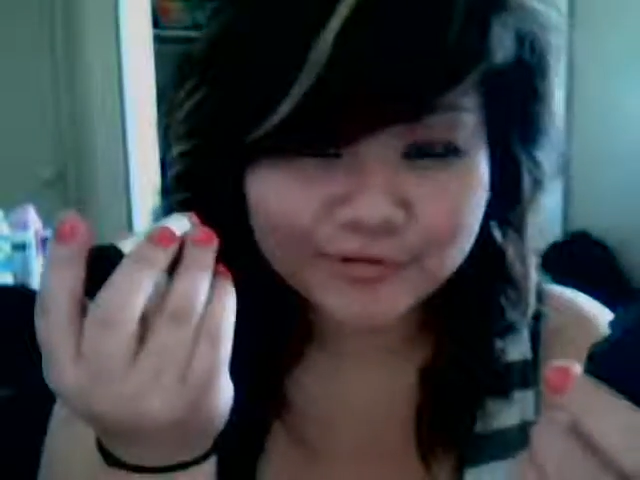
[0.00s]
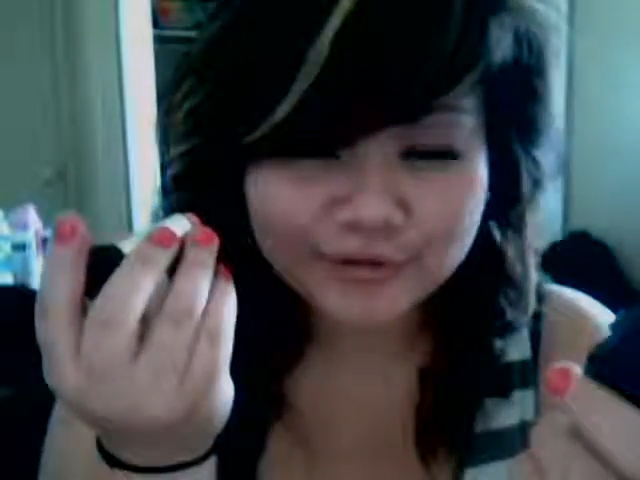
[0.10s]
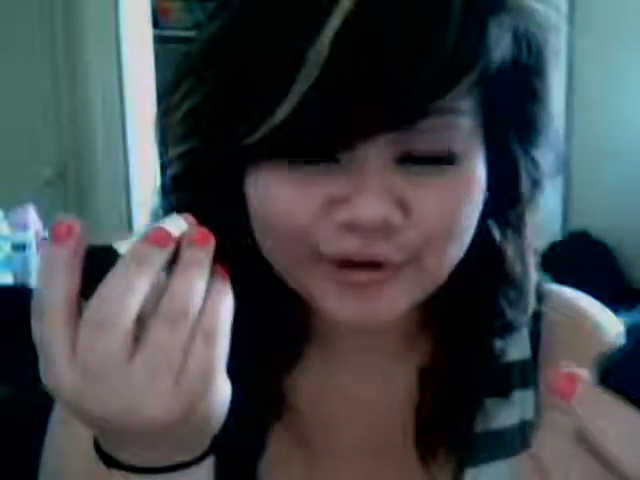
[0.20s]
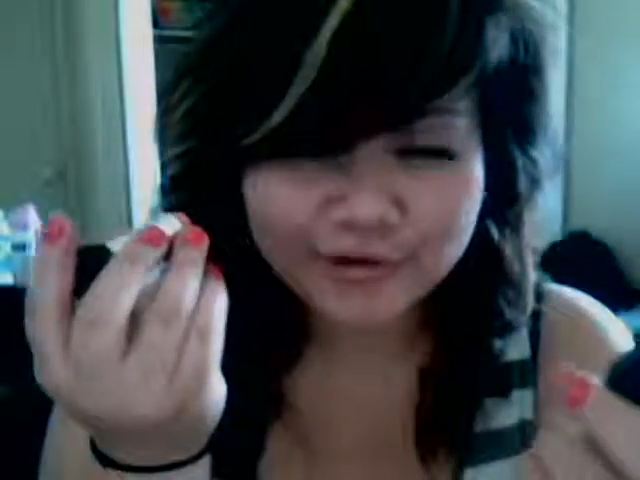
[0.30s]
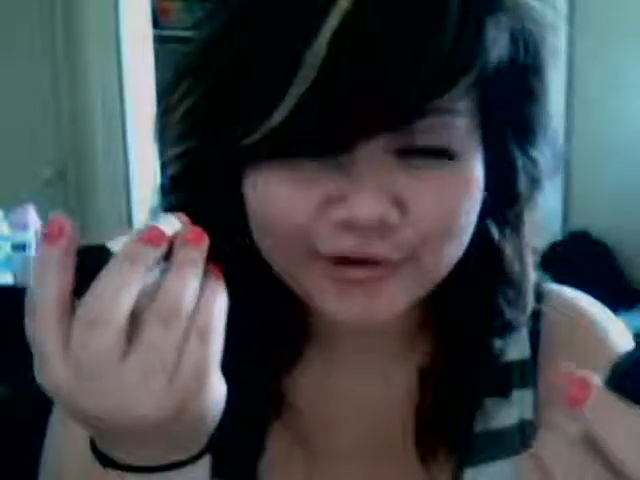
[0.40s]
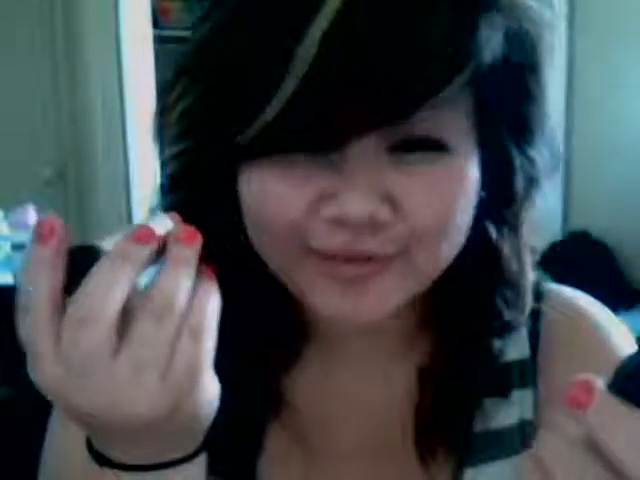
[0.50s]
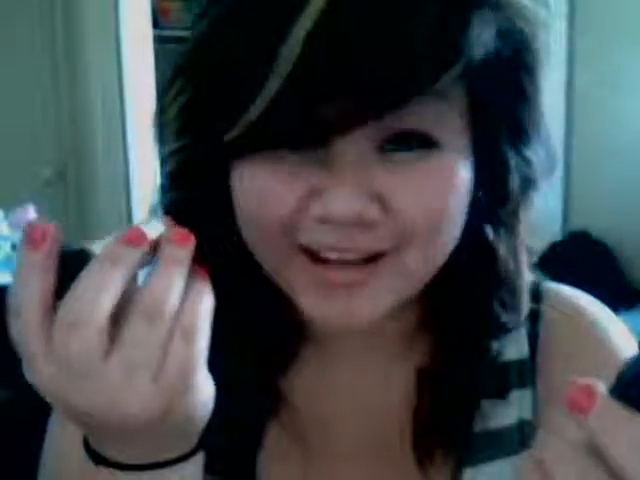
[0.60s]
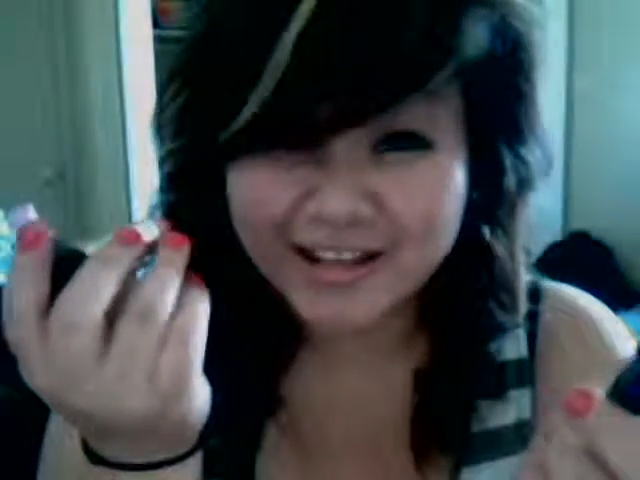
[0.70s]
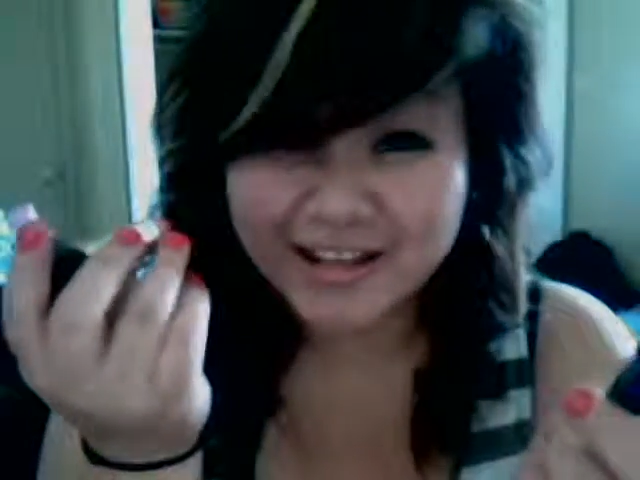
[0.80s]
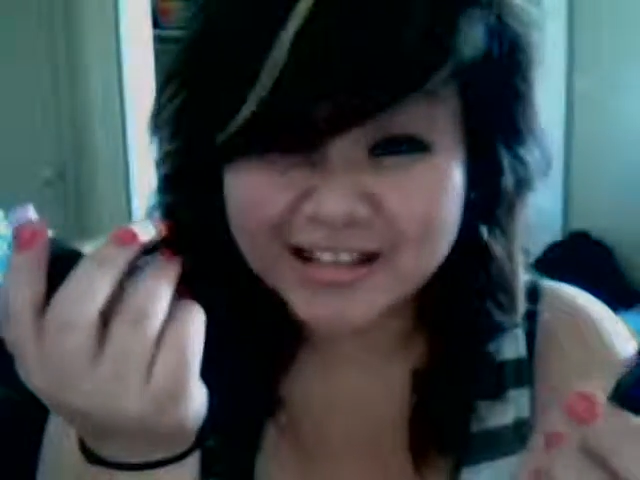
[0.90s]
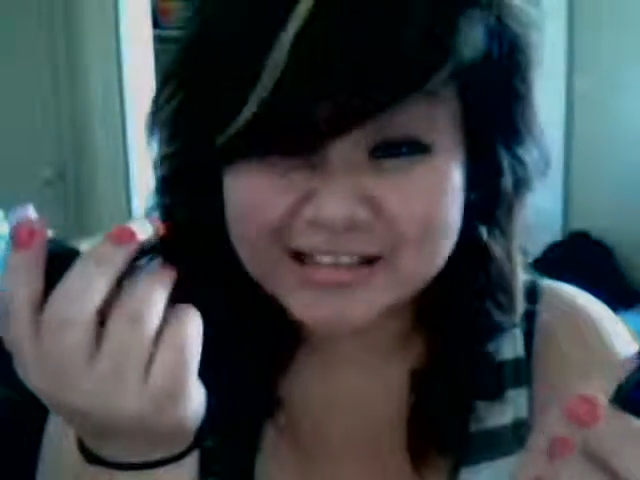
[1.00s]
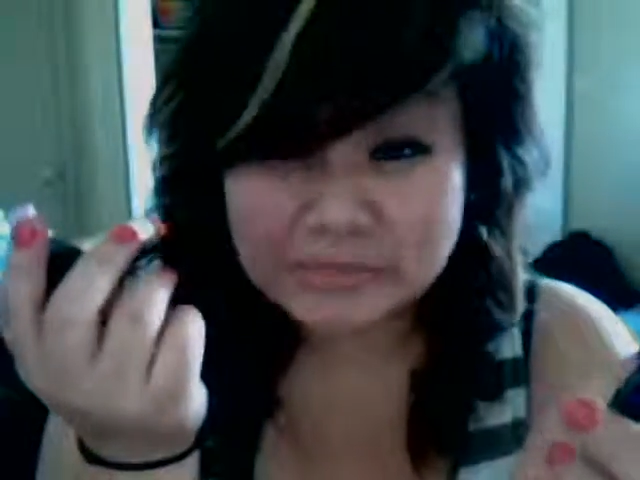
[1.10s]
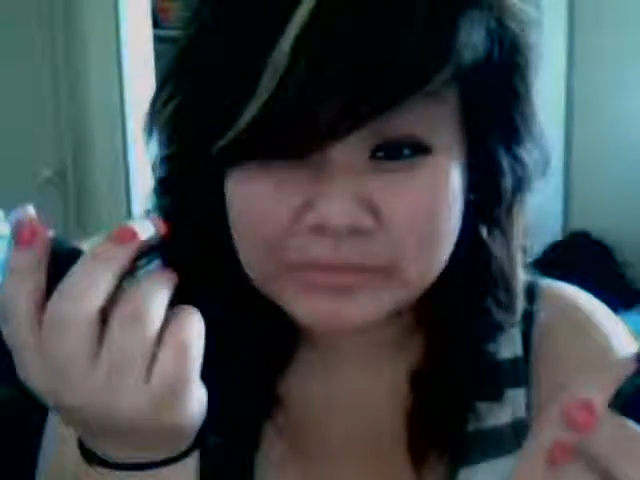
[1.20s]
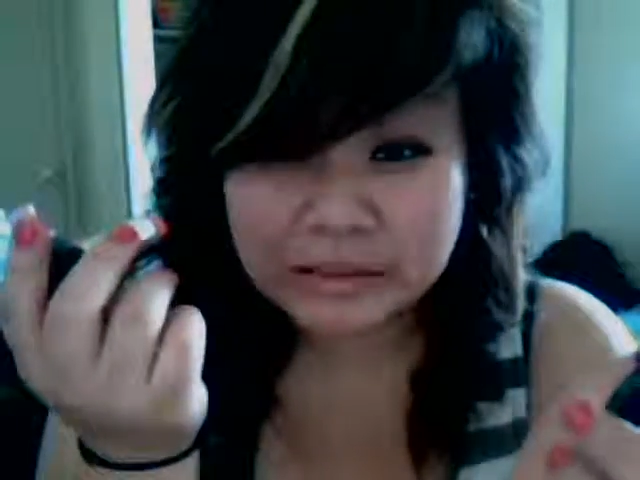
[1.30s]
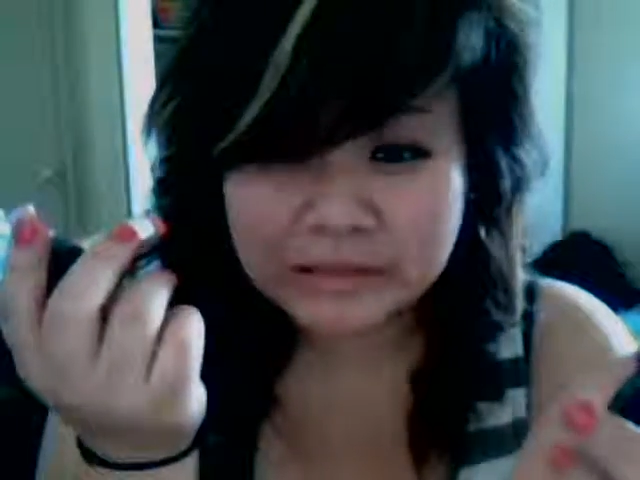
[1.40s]
Sorry if I kind of
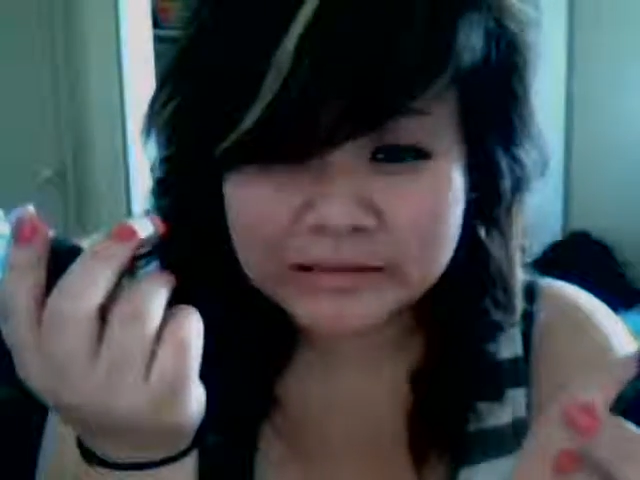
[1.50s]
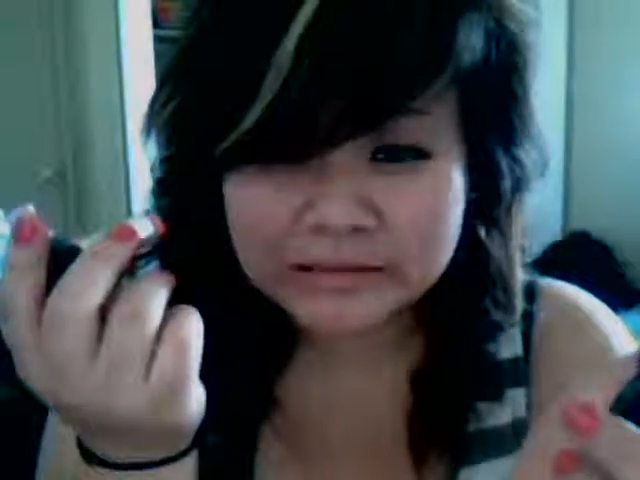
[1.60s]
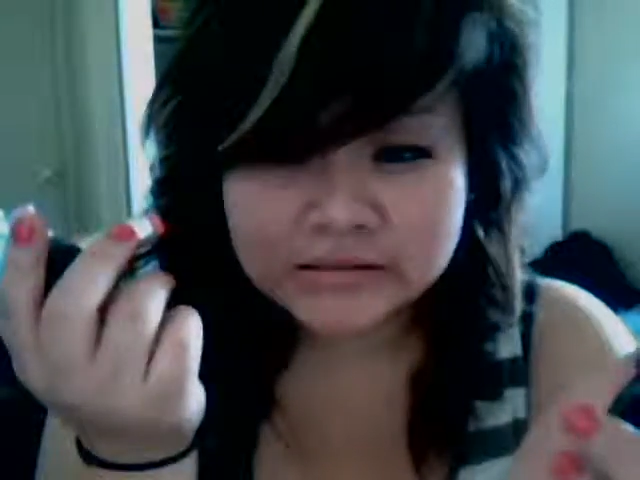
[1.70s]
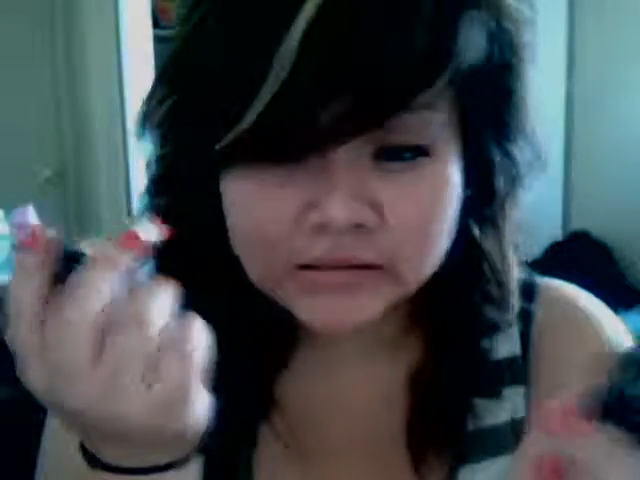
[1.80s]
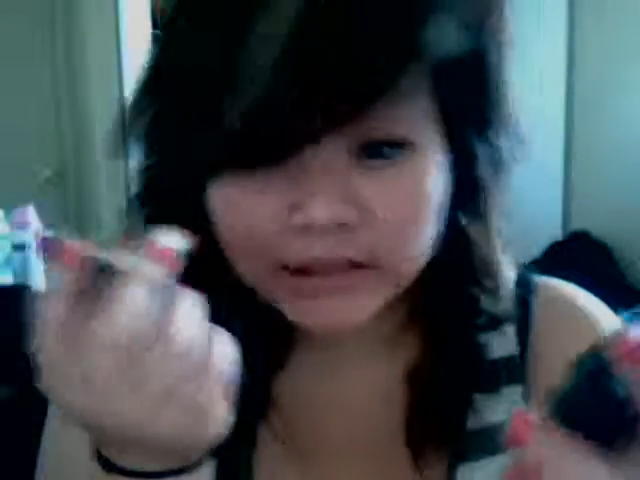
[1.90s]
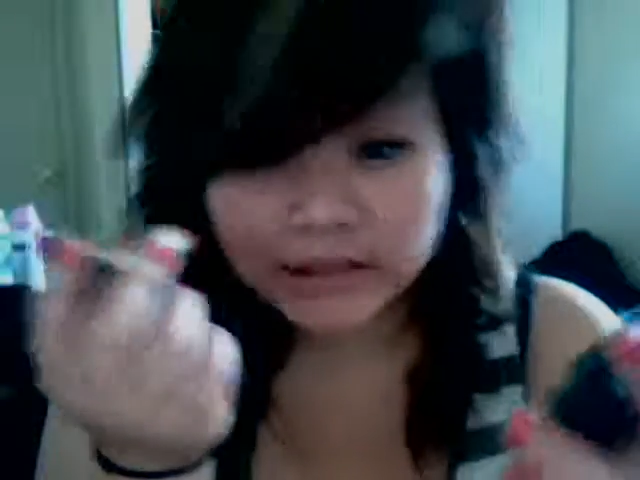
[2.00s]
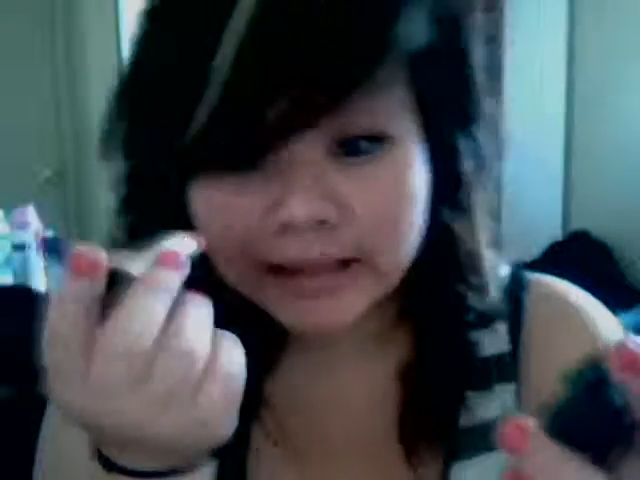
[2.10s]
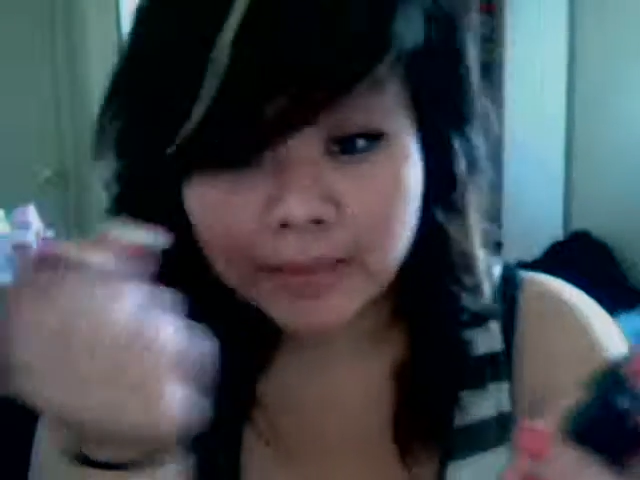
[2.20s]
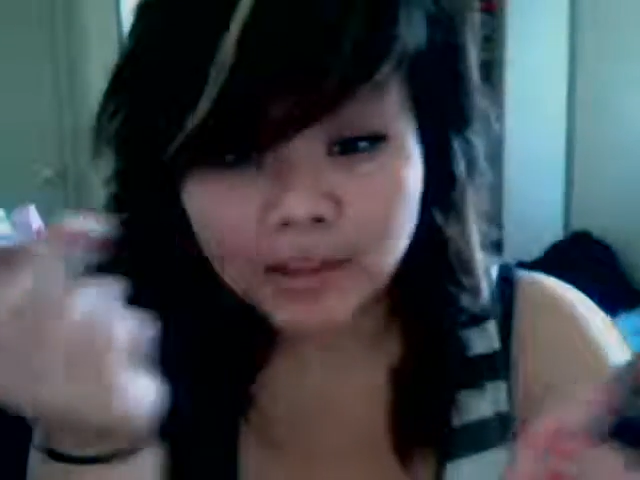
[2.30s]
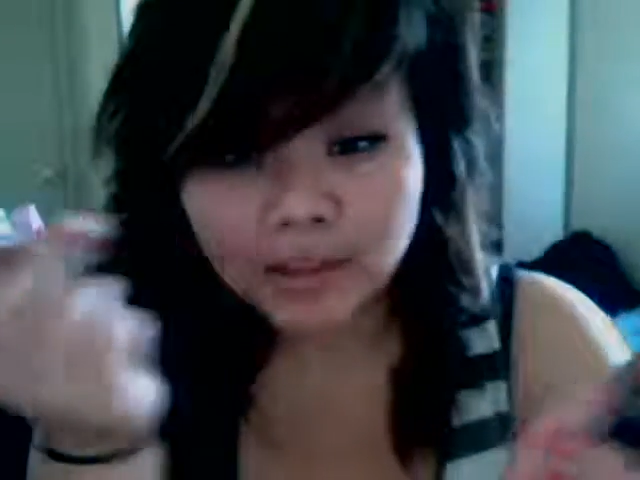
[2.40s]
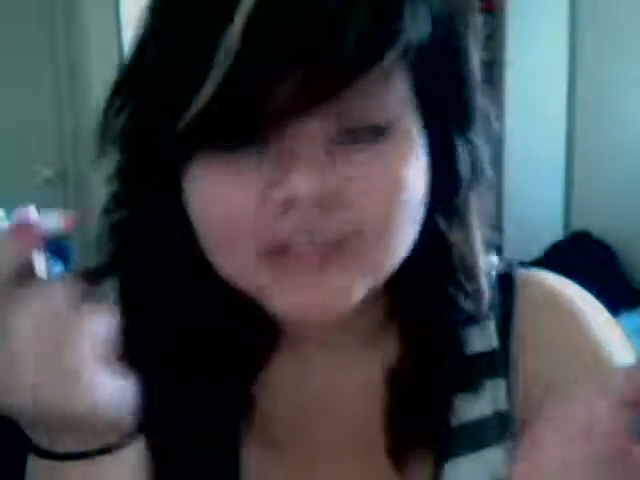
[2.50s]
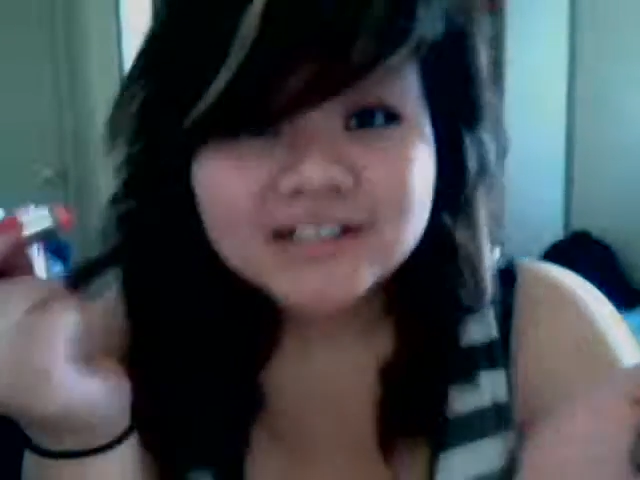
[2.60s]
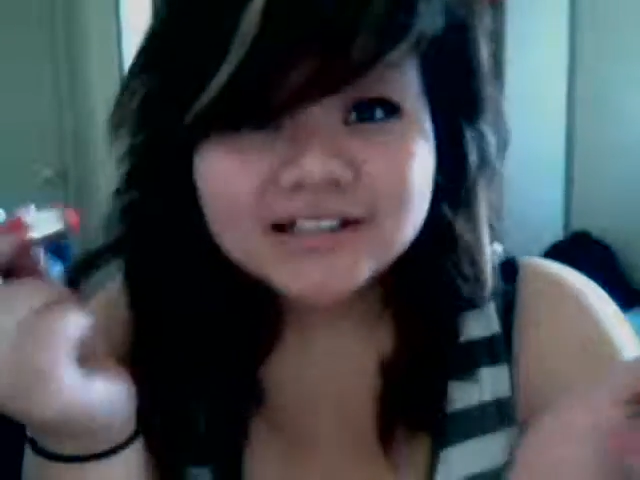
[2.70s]
did my eyes like that, but